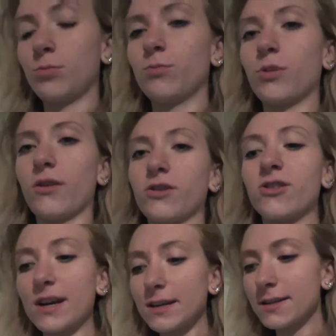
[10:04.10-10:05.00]
brother
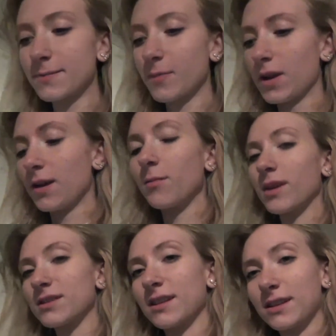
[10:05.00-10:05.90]
Chris
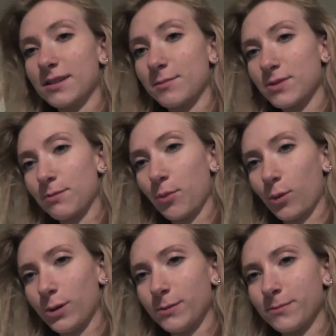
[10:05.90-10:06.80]
because I need some
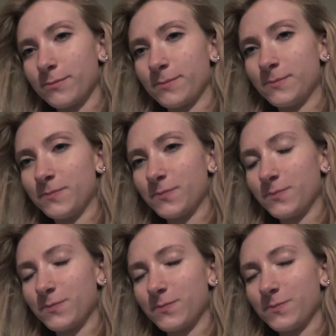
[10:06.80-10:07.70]
support.
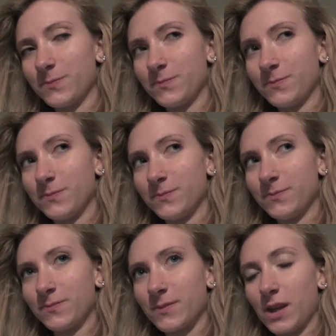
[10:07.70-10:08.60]
And I'll be
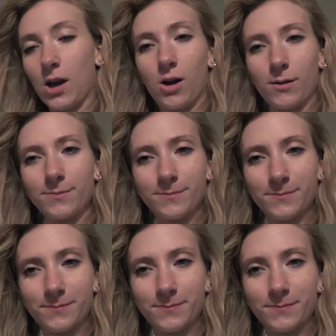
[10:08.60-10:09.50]
there too. I don't
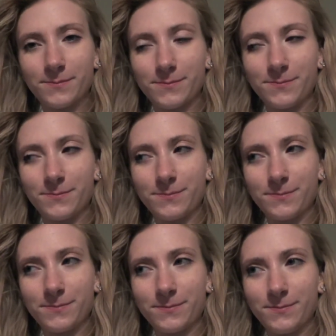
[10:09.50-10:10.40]
even know I don't watch it
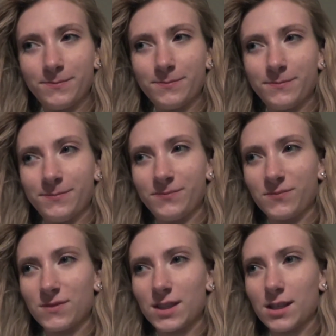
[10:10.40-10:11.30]

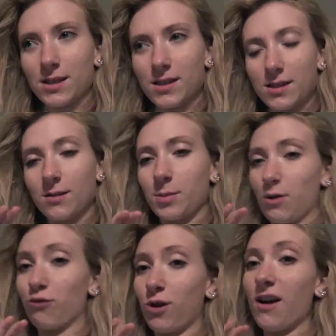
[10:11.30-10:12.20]
anymore. This is gonna be
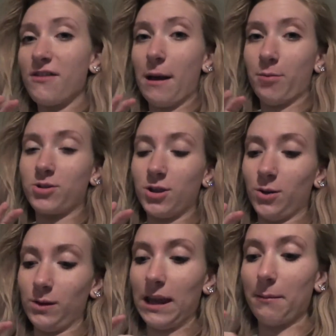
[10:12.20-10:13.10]
a rough
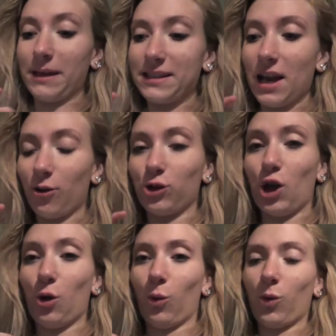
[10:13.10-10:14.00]
episode, let me tell you.